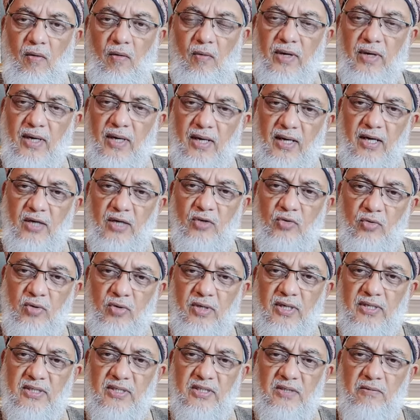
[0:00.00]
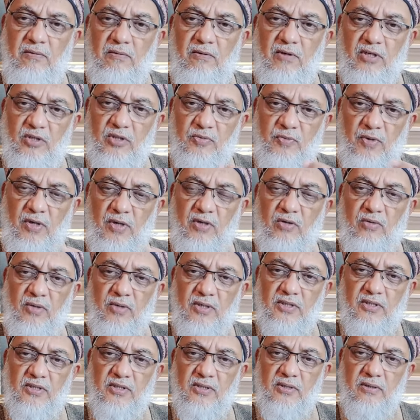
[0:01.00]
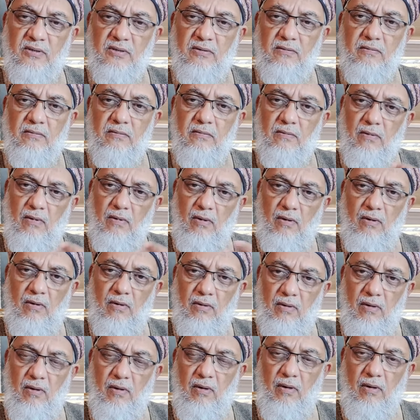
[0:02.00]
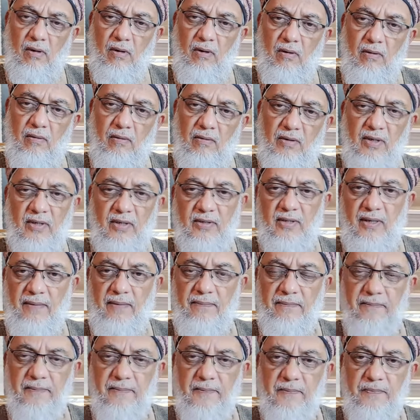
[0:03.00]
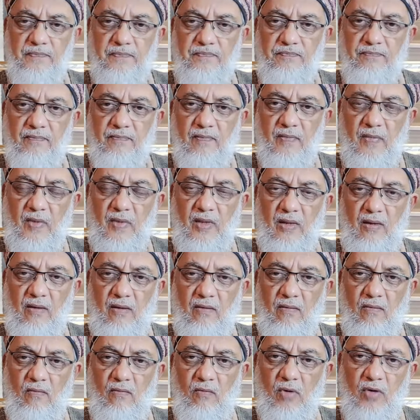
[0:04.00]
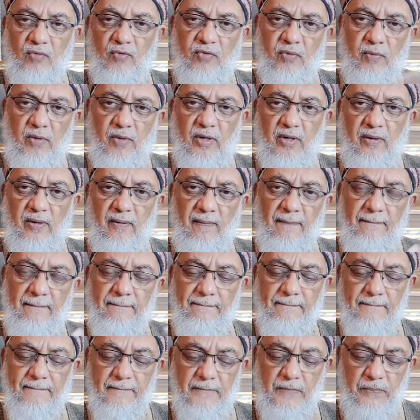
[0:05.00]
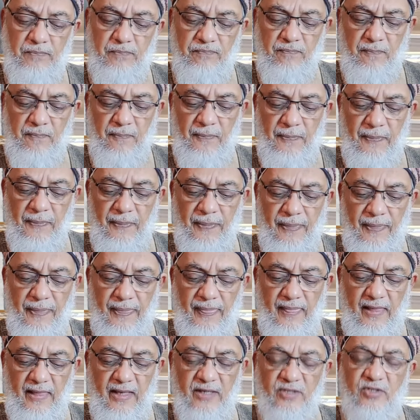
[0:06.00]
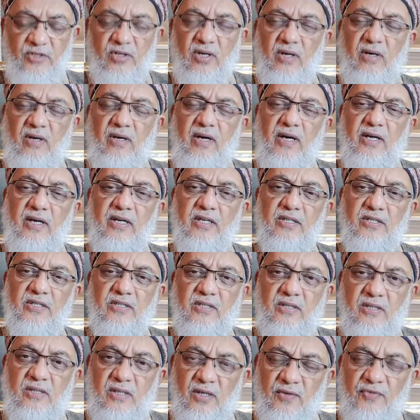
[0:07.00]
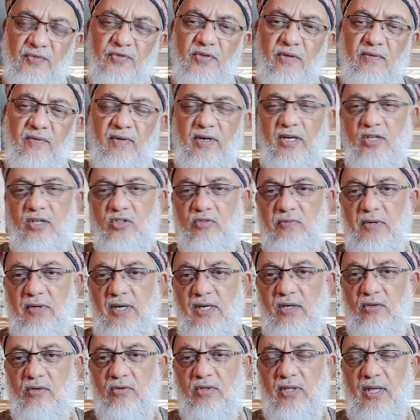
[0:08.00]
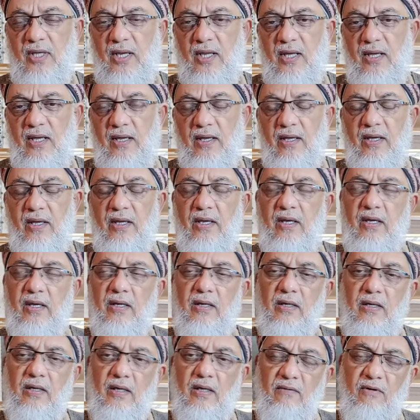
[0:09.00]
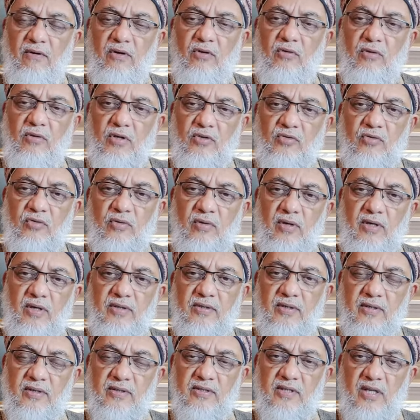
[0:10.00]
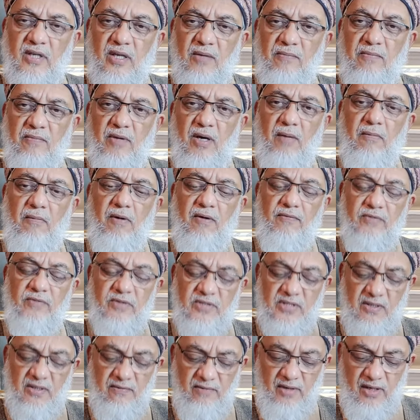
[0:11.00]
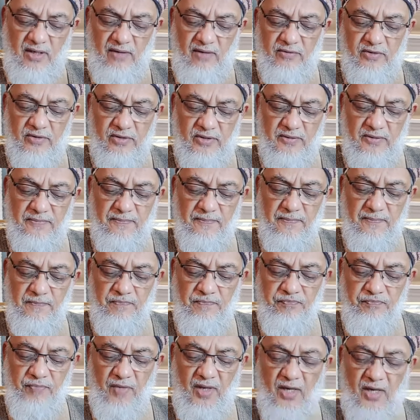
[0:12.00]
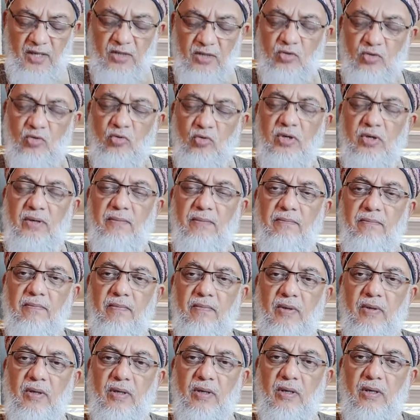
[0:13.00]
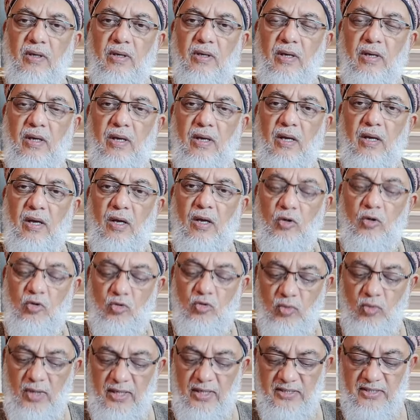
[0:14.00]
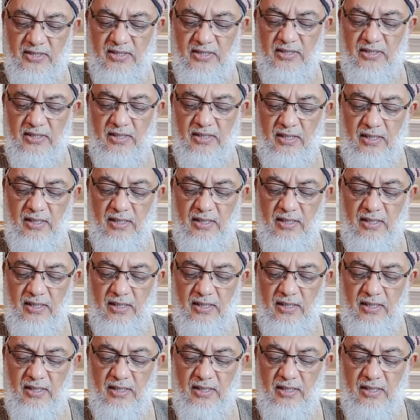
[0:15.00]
where Allah told us He will respond to us real time, word for word. It's the greatest gift of Allah subhanahu wa ta'ala given to Rasulullah sallallahu alaihi wasallam above the seven heavens and through him to us.